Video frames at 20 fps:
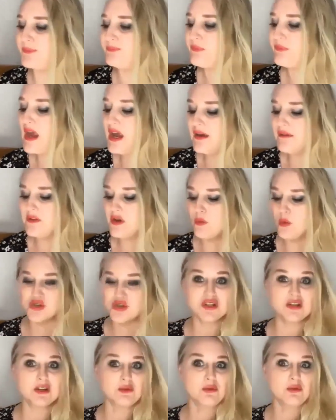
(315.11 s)
If you're
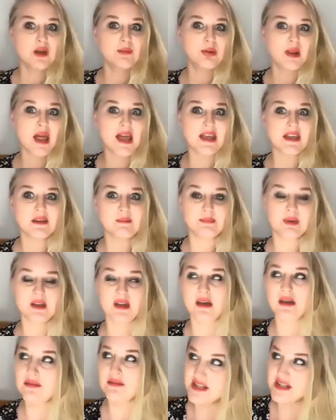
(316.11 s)
watching the
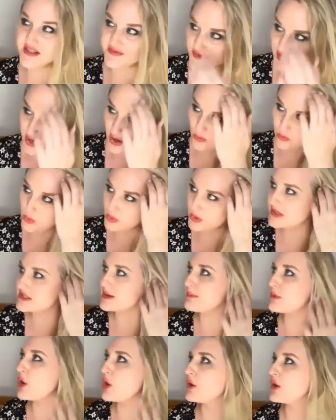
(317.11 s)
replay, this video will end
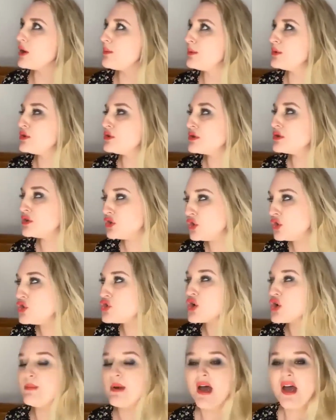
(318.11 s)
up going up on
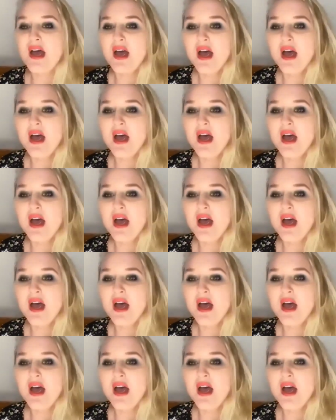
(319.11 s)
YouTube.